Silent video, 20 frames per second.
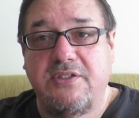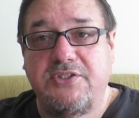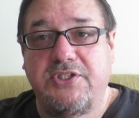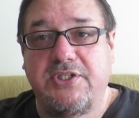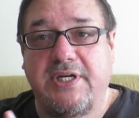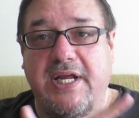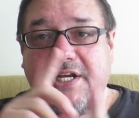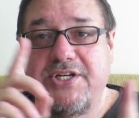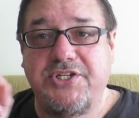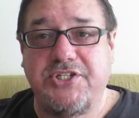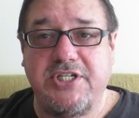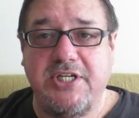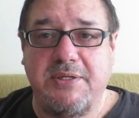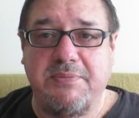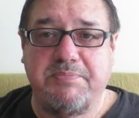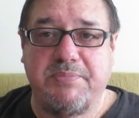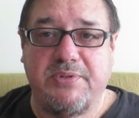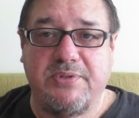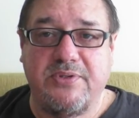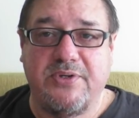should I
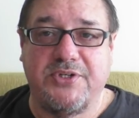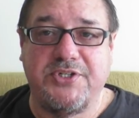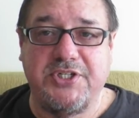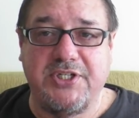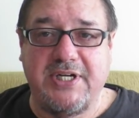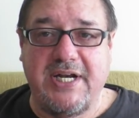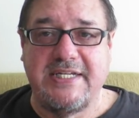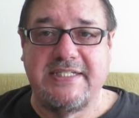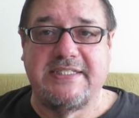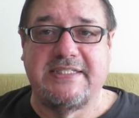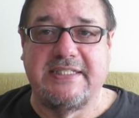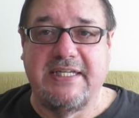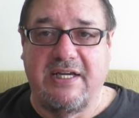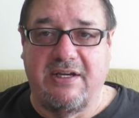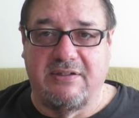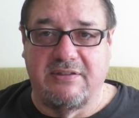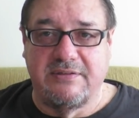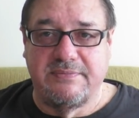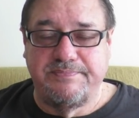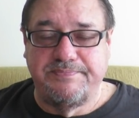ship or should I
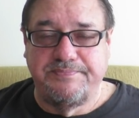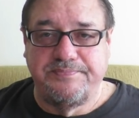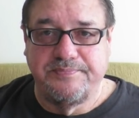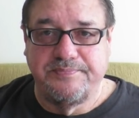sell?